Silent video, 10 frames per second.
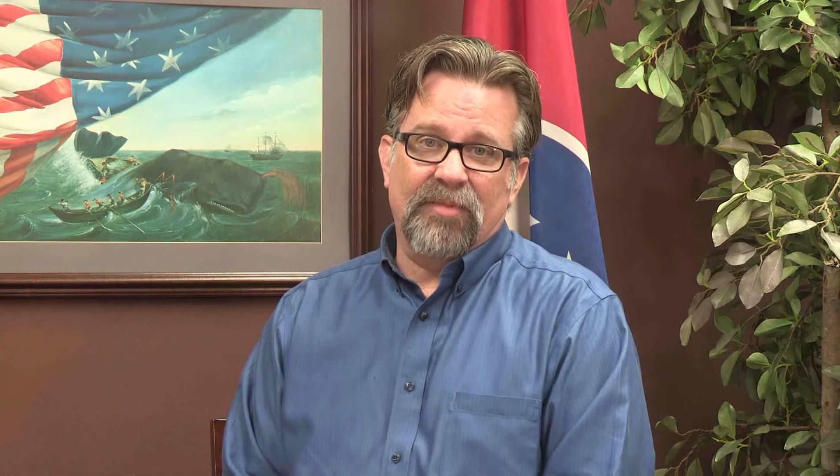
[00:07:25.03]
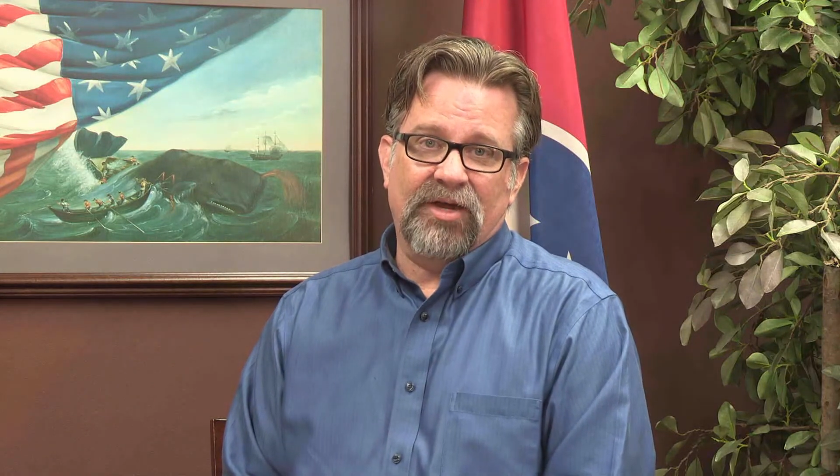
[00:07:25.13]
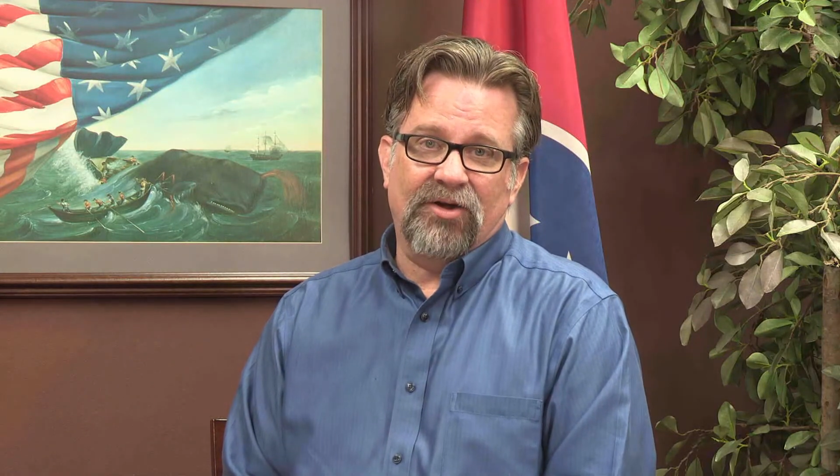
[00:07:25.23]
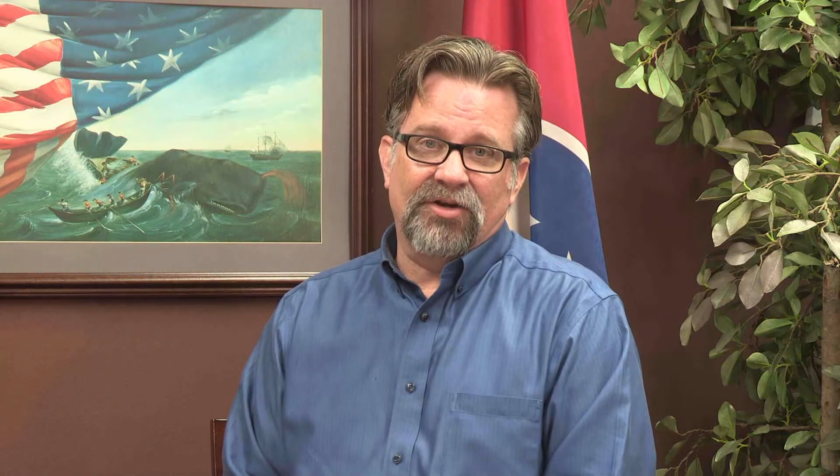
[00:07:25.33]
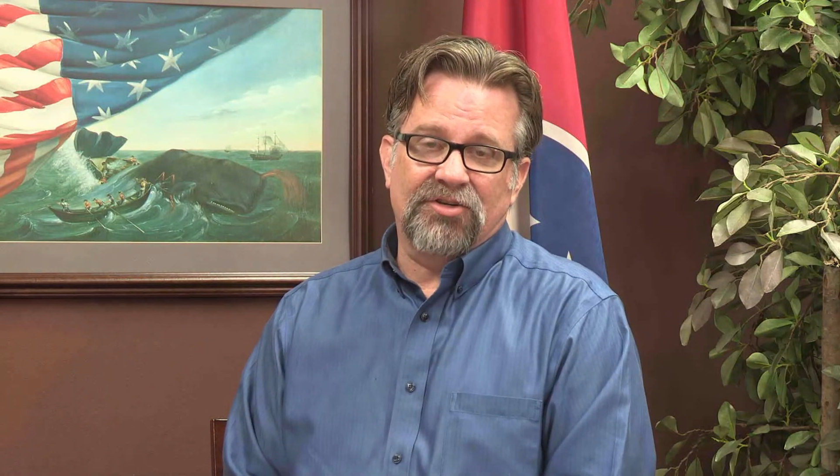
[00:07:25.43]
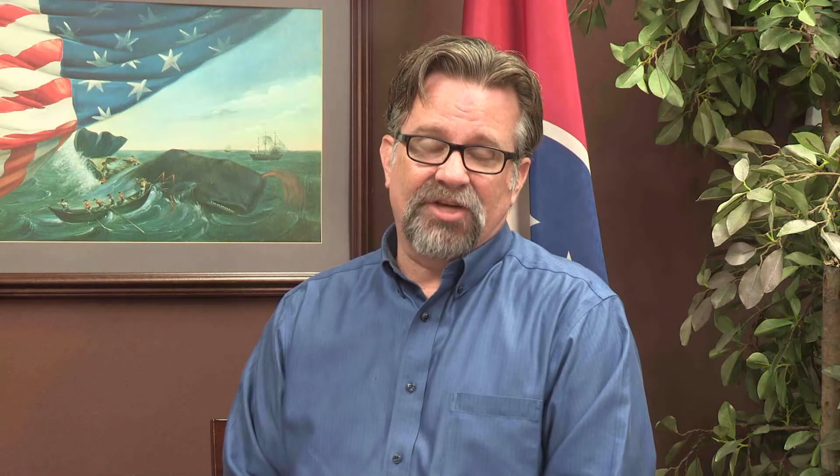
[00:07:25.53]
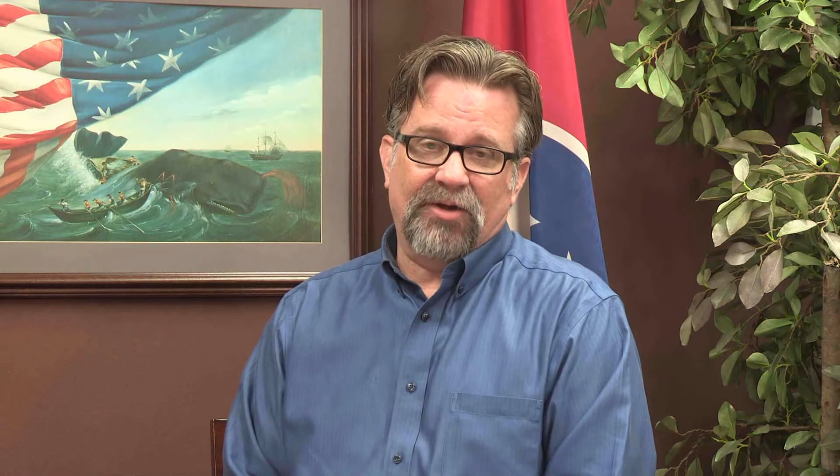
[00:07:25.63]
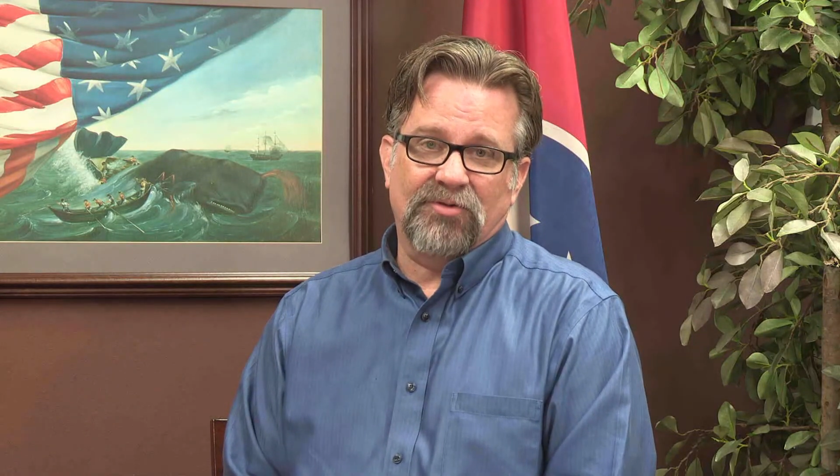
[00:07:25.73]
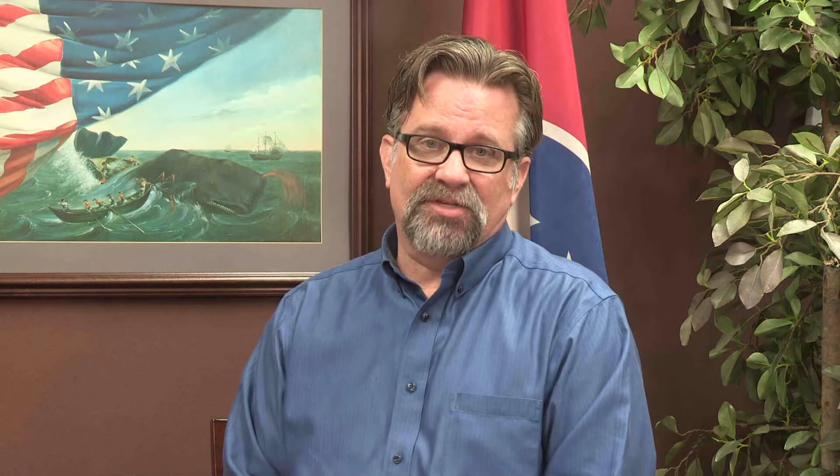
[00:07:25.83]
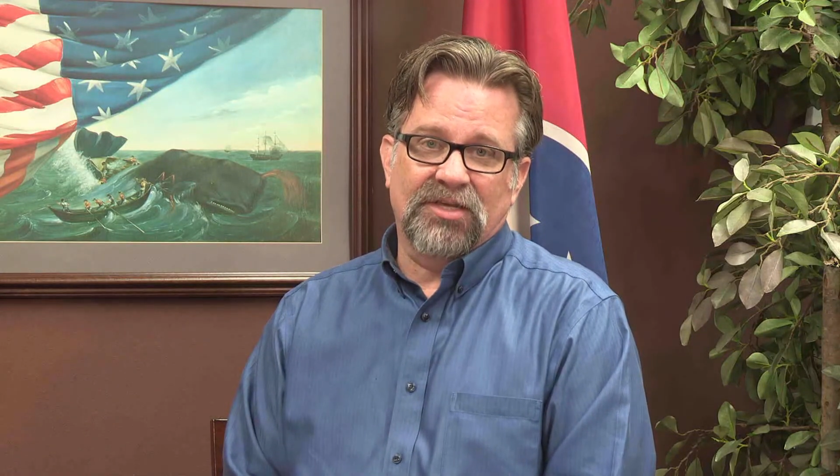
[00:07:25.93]
here at
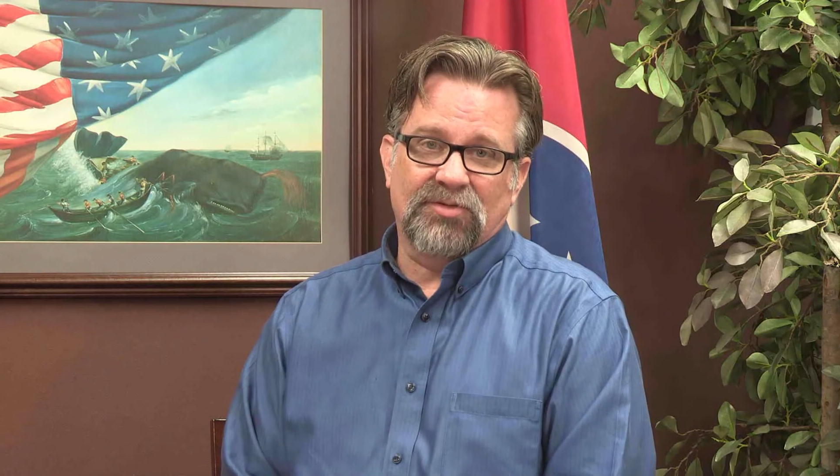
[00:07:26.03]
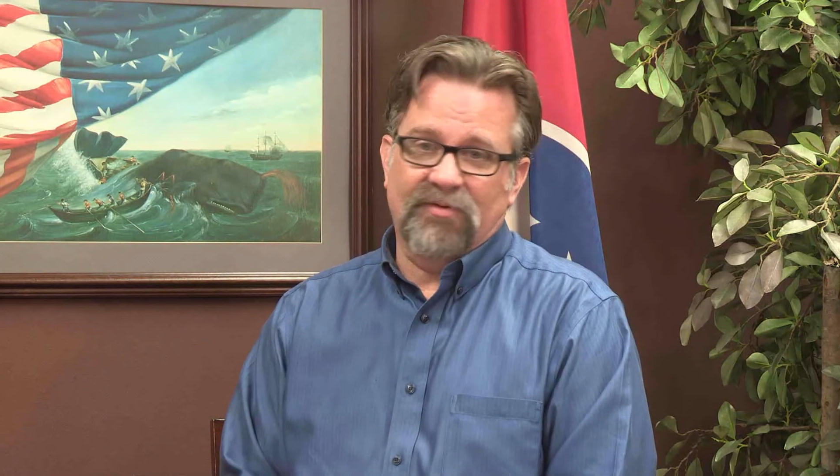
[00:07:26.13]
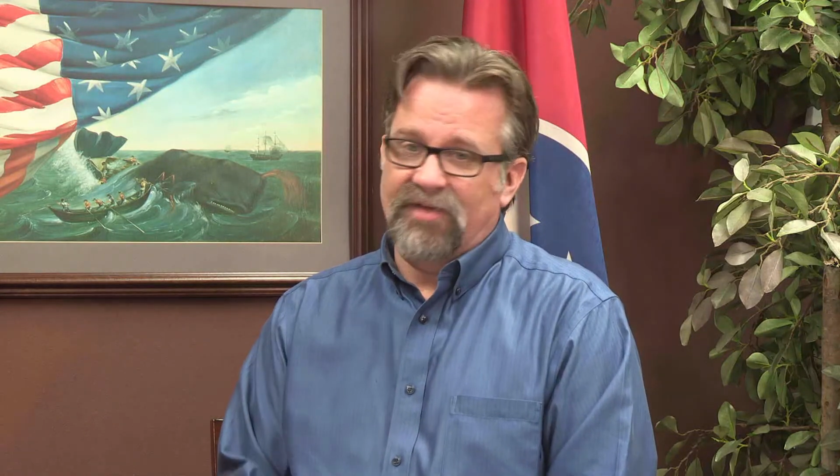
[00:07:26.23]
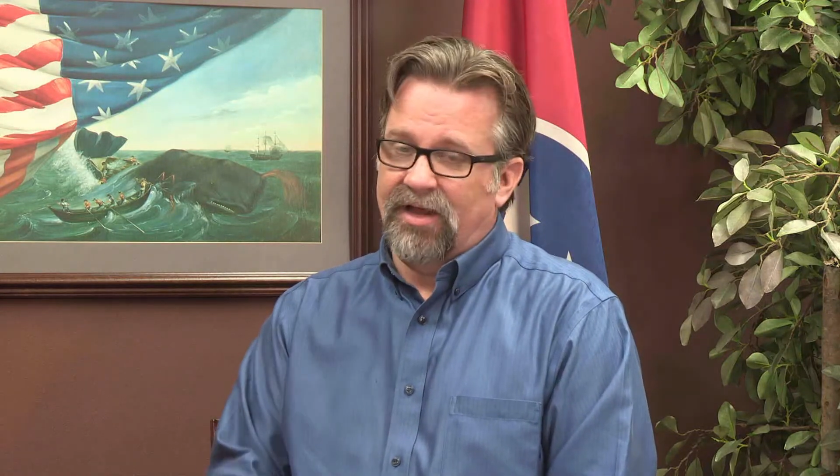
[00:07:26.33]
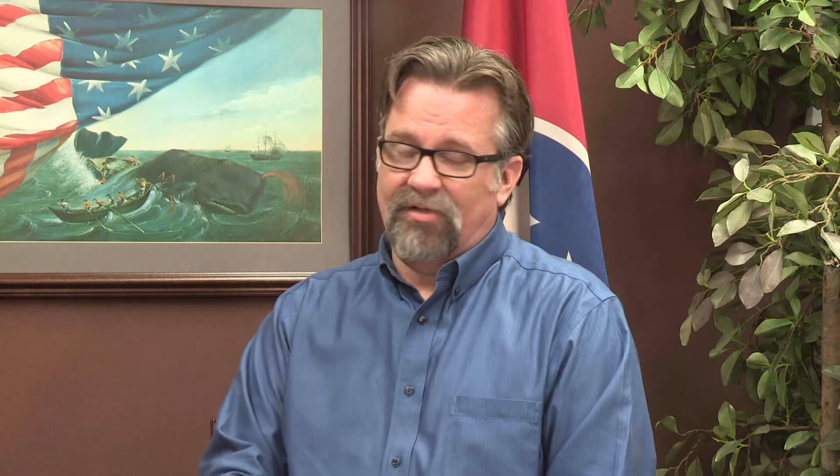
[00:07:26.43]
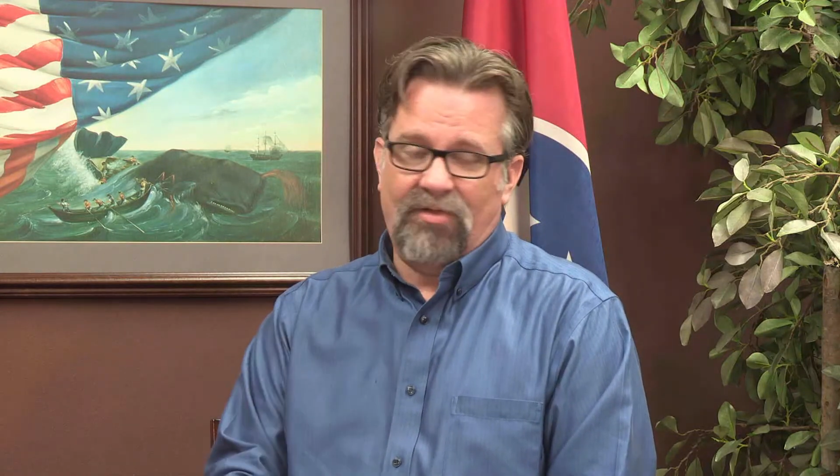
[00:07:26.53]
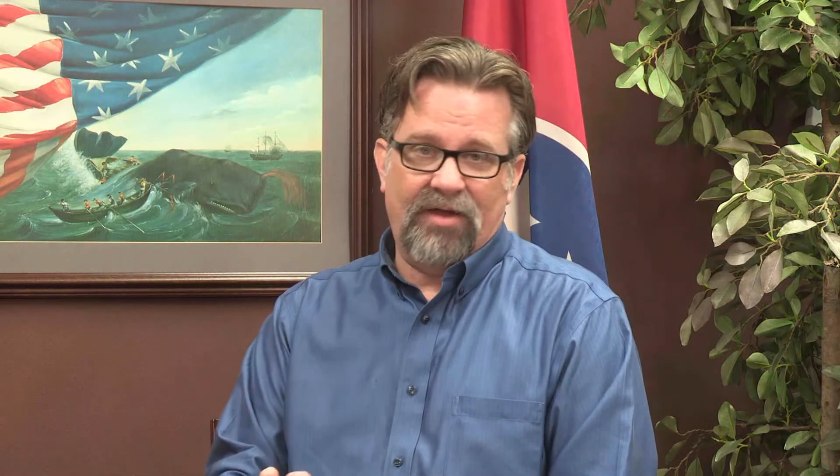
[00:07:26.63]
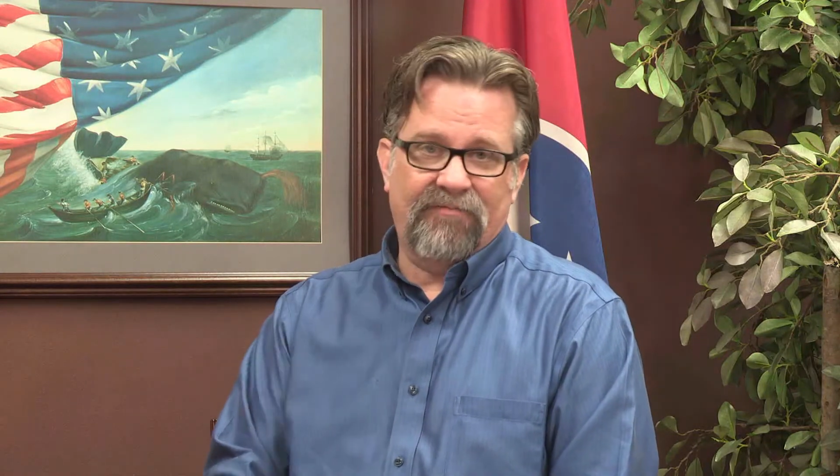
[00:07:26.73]
Channel 6. We've got a lot